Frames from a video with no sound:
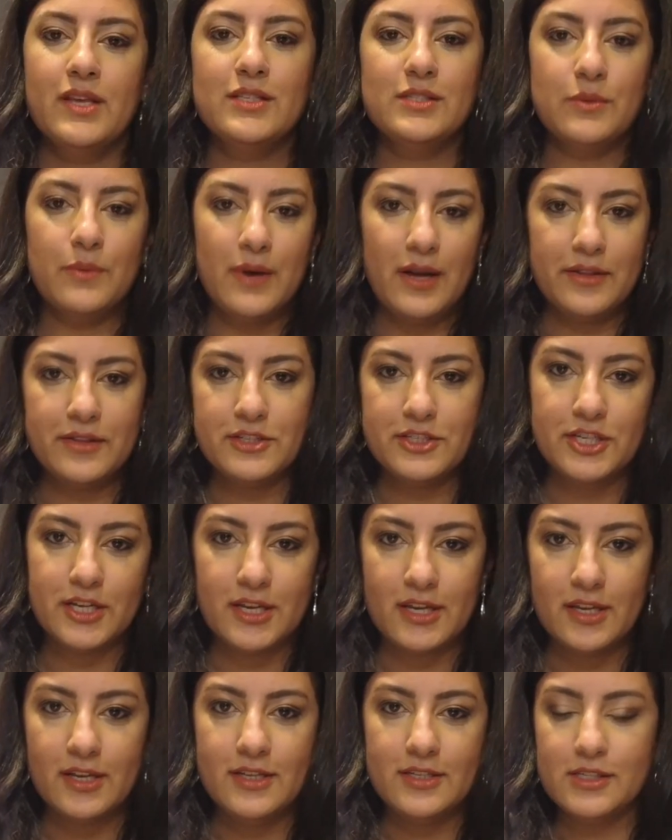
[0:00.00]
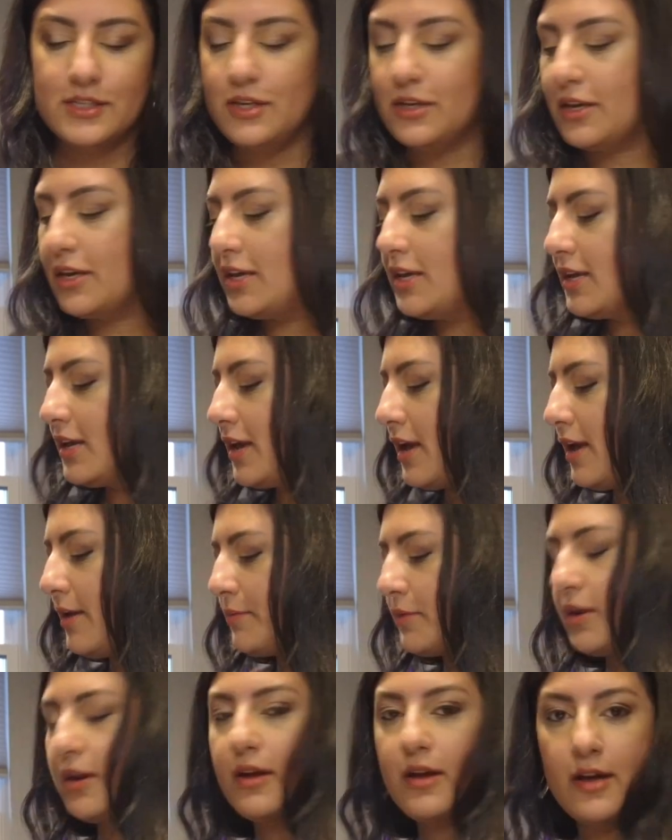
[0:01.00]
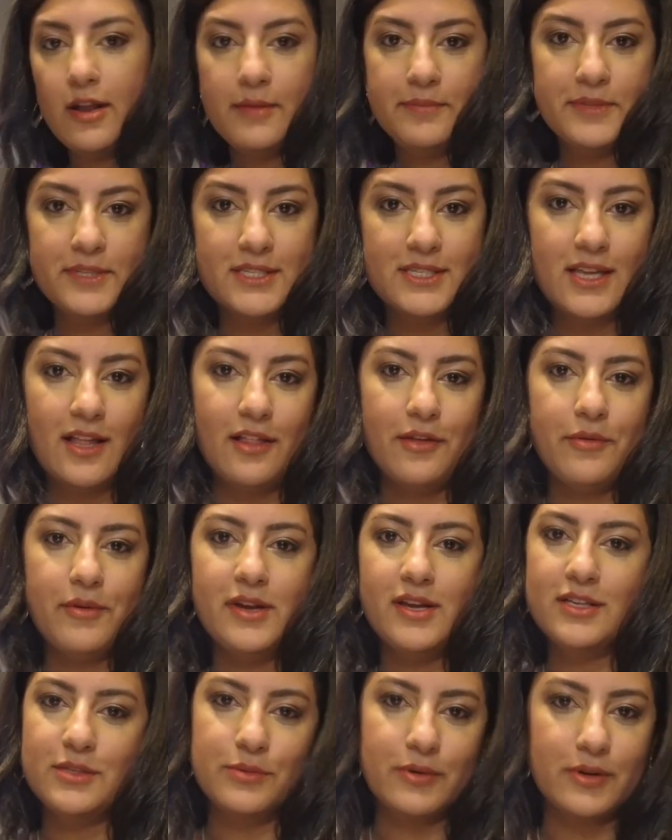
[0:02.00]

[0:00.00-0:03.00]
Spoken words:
So while the chicken is cooking, I'm gonna cut up the celery because